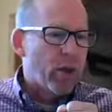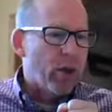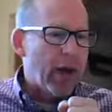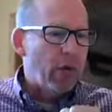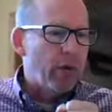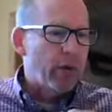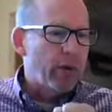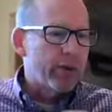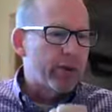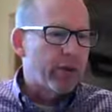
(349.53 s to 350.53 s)
While we
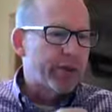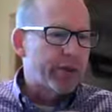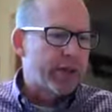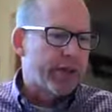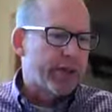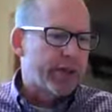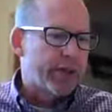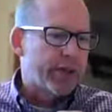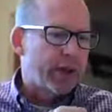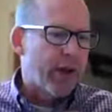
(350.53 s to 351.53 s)
were still
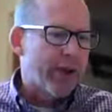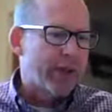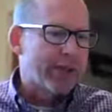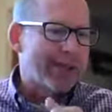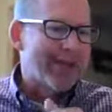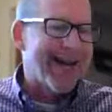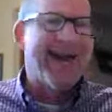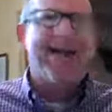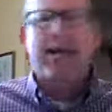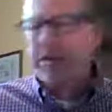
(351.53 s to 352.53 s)
sinners, Christ
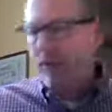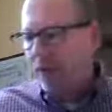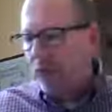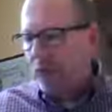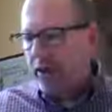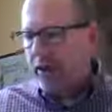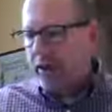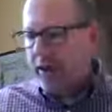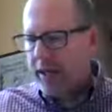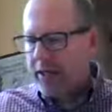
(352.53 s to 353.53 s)
died for
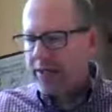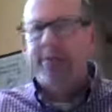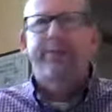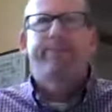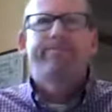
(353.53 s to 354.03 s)
us.